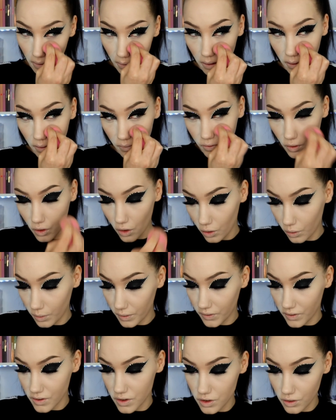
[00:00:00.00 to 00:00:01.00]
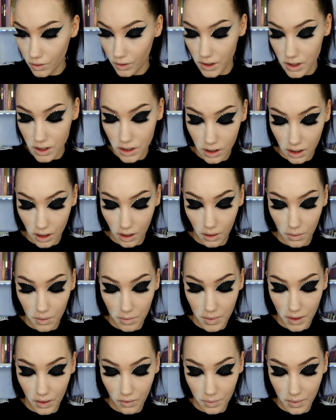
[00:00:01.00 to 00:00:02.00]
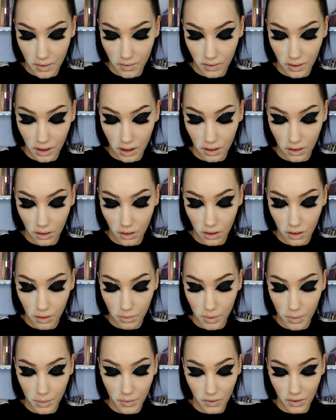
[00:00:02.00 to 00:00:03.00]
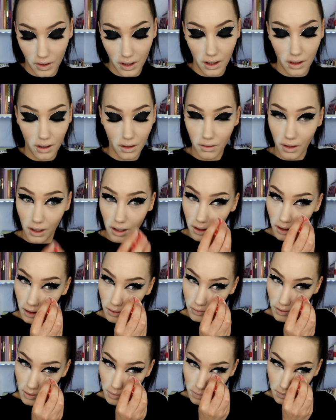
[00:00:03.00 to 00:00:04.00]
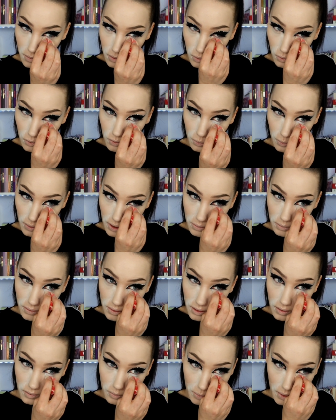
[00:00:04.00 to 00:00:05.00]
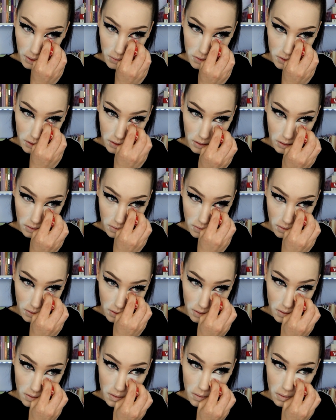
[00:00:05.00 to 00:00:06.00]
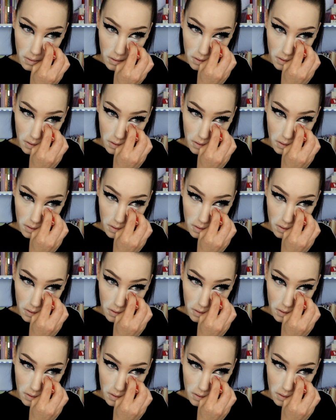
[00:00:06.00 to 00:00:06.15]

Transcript: And I've always enjoyed how it makes my skin look, but we'll see like if it goes well with this powder or not.